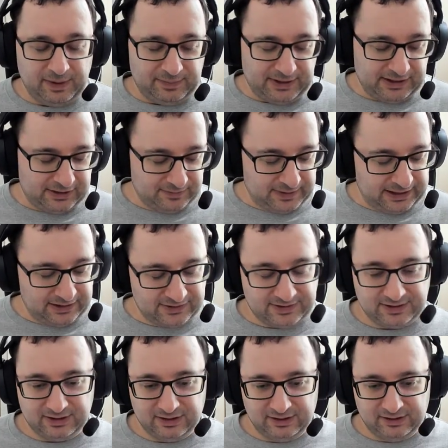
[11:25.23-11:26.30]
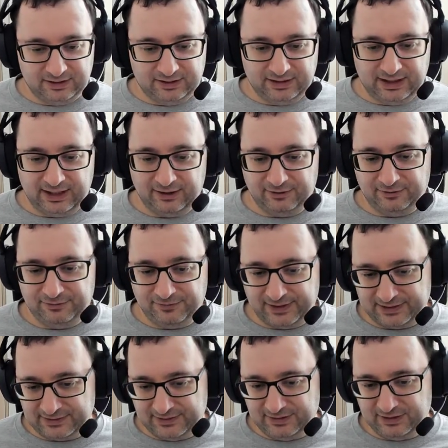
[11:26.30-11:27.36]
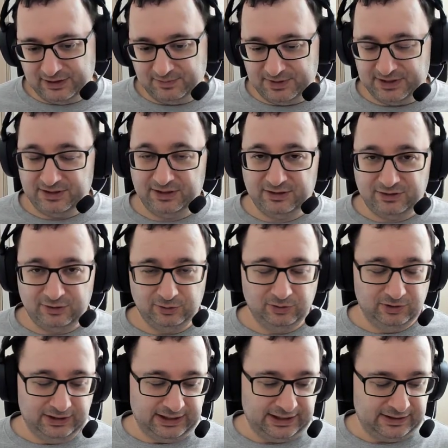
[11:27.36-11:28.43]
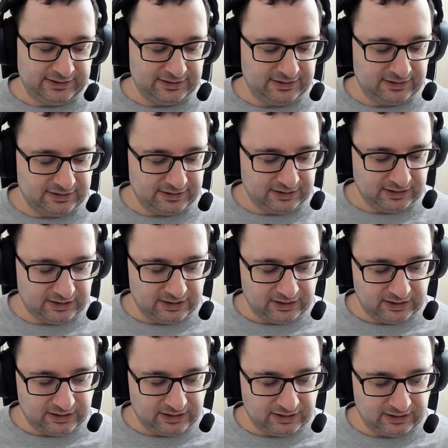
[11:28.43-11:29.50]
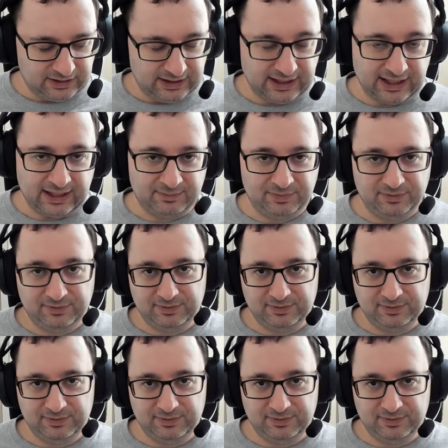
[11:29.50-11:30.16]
be debates on how fast the Obsidian tool is, the app,